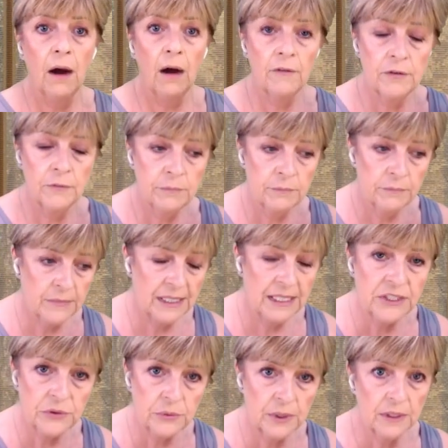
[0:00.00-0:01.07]
of a
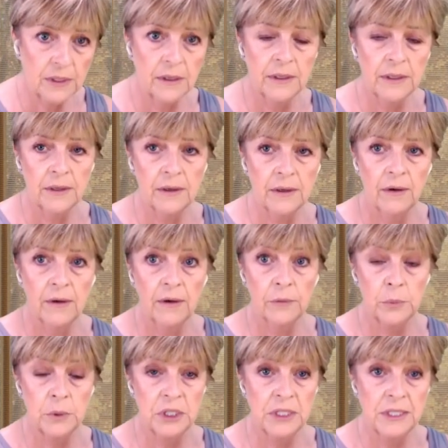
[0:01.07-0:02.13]
Major Arcana card,
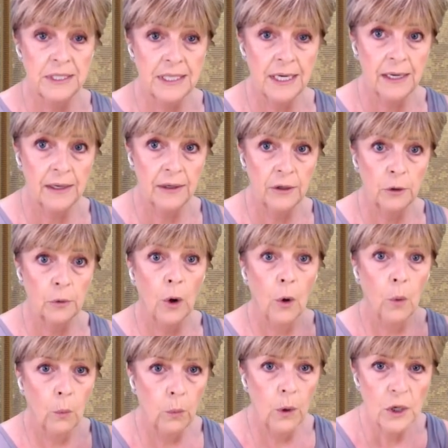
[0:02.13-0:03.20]
which is telling you
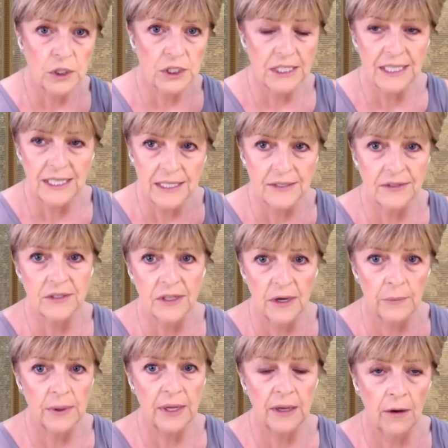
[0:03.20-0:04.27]
what is
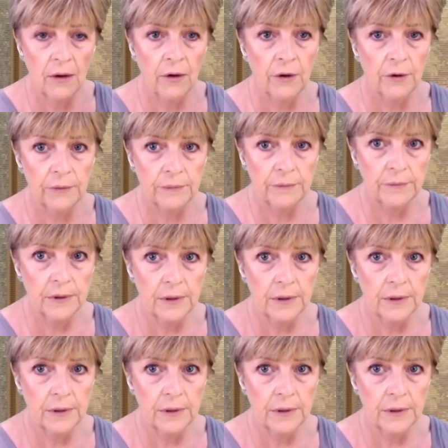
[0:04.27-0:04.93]
going on.